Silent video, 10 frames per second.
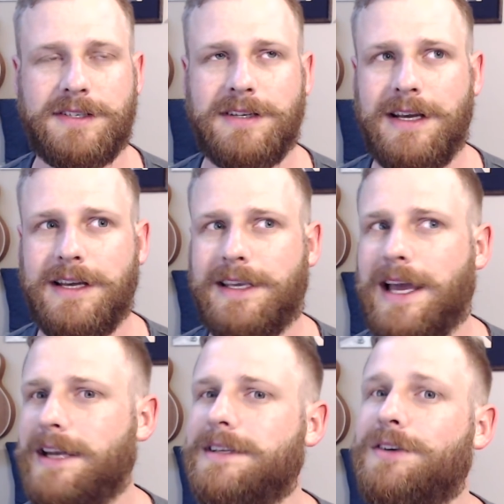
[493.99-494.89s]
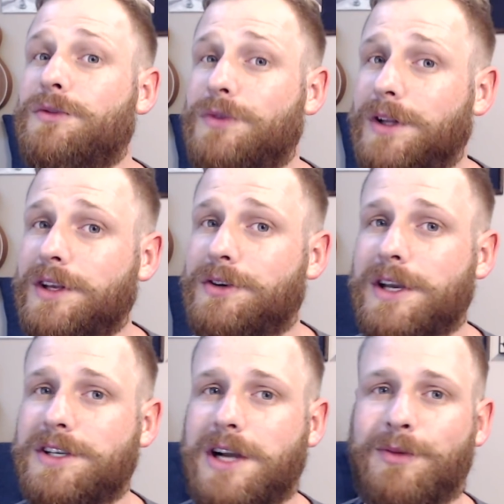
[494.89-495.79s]
And Kenny did a really
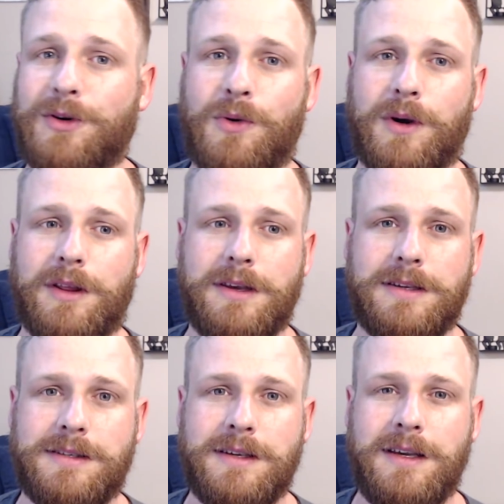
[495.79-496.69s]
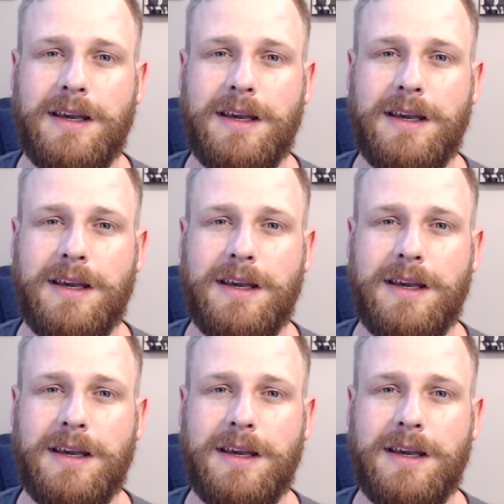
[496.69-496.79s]
great job recording this.